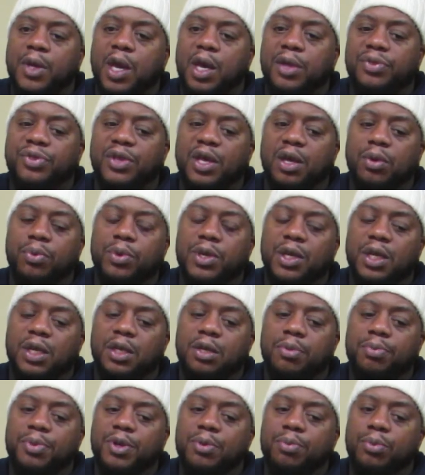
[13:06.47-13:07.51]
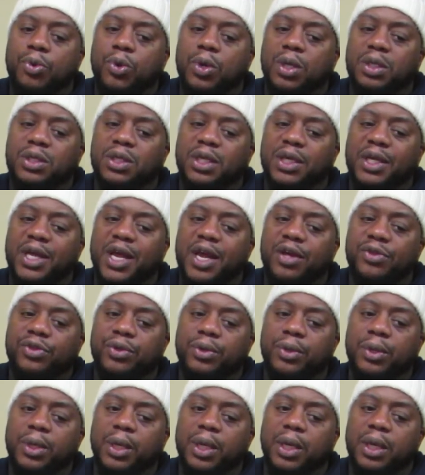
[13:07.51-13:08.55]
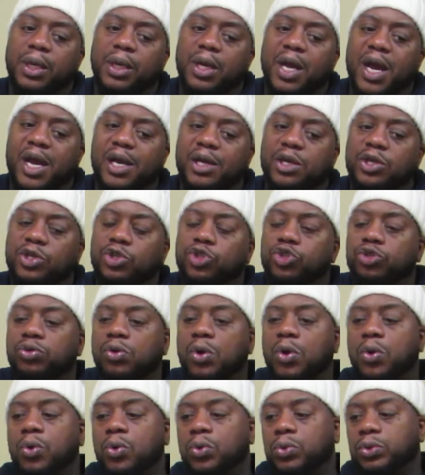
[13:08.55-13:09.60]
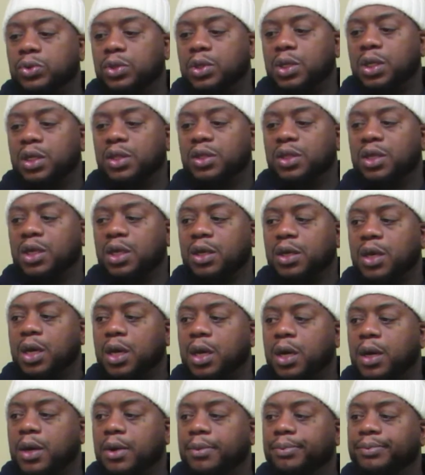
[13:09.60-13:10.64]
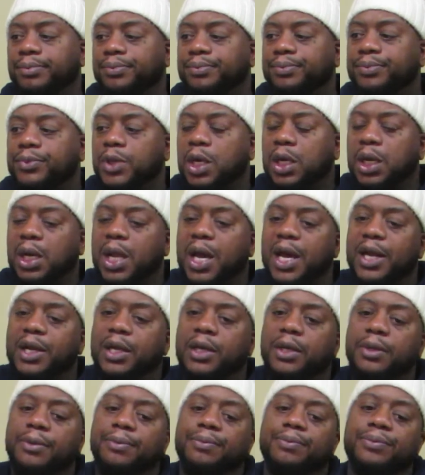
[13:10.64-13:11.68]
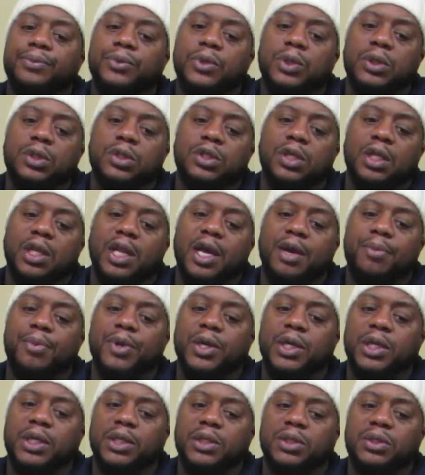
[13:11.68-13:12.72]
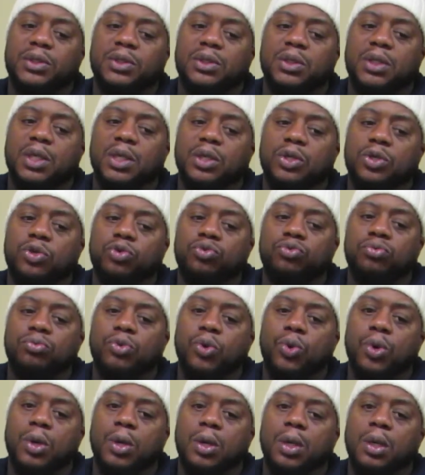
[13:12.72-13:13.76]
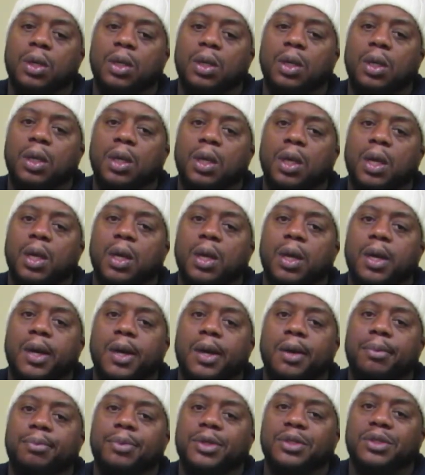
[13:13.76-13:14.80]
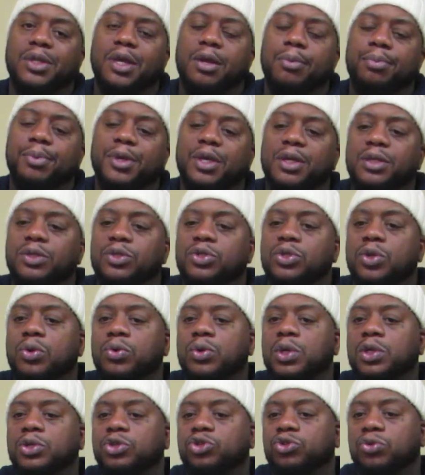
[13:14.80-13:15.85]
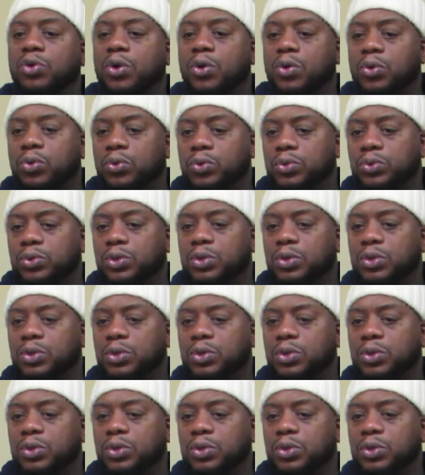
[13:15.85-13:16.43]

I think we need to be more together and not controlled. I think a lot of celebrities can do more, but they're being so controlled.